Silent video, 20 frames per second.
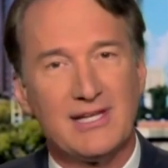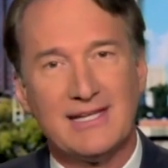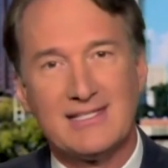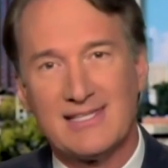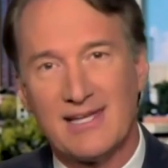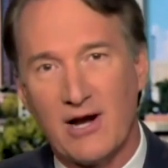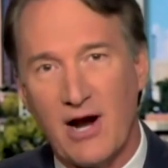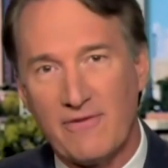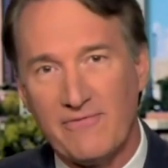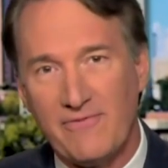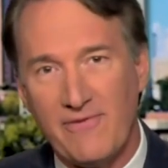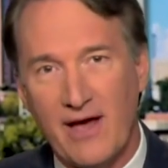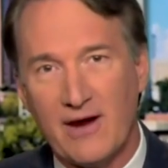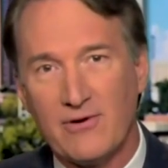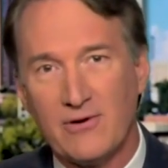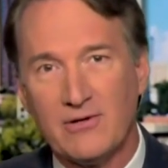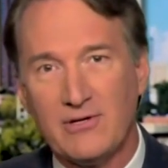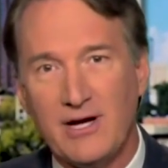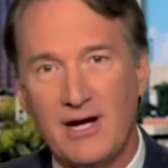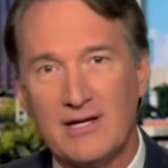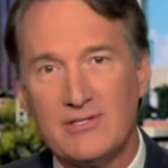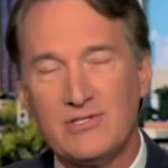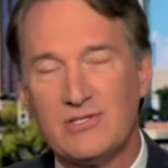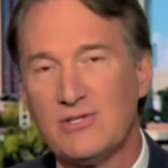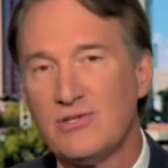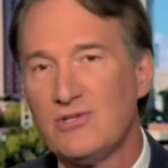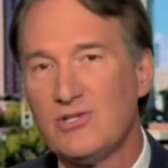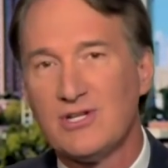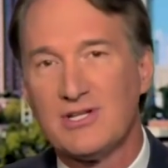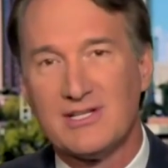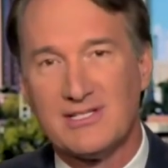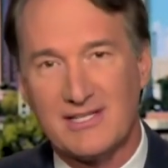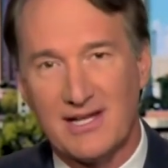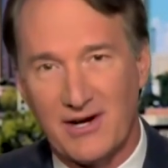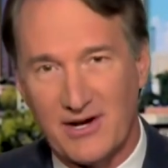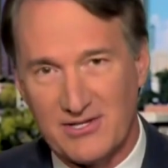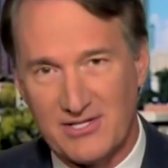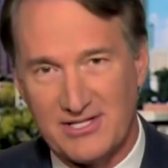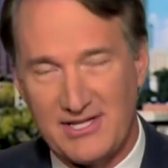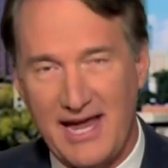It's in our federal constitution, it's in
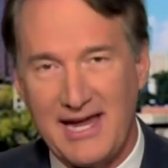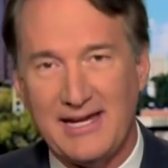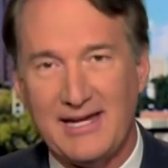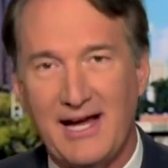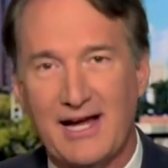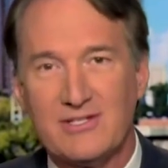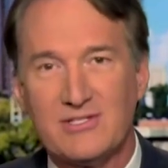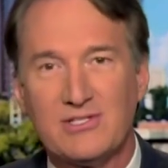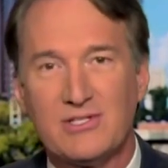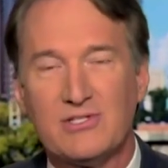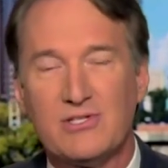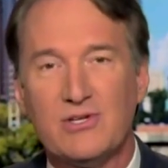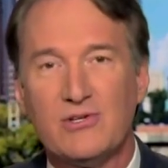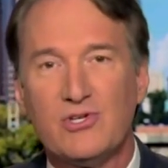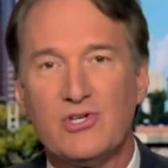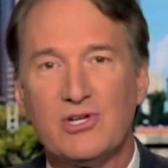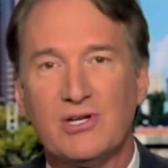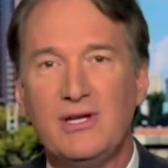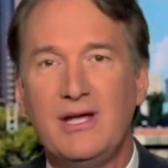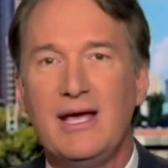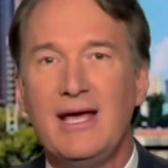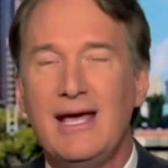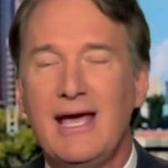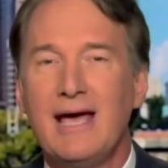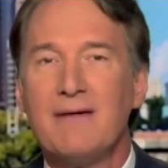our state constitution,